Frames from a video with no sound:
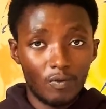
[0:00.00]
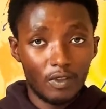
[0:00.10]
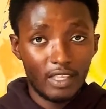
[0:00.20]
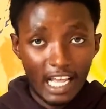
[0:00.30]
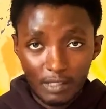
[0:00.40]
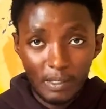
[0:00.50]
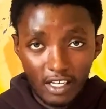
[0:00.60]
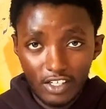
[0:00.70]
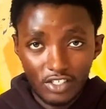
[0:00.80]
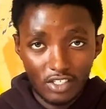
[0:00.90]
that's
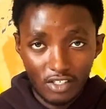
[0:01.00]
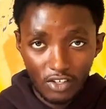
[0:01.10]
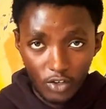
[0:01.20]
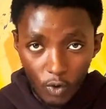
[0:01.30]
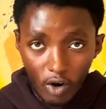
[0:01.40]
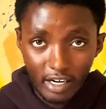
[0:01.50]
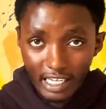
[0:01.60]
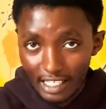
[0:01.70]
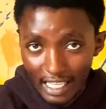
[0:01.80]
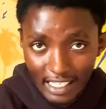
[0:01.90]
because you are
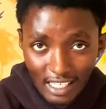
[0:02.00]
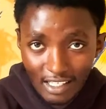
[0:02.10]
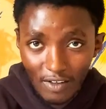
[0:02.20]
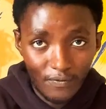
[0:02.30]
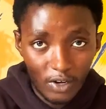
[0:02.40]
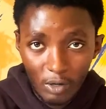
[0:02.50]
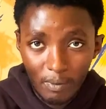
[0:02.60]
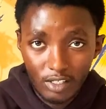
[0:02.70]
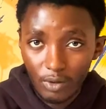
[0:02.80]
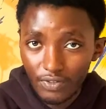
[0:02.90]
neglecting the
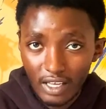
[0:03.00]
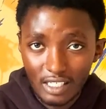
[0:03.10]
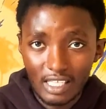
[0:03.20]
fundamental things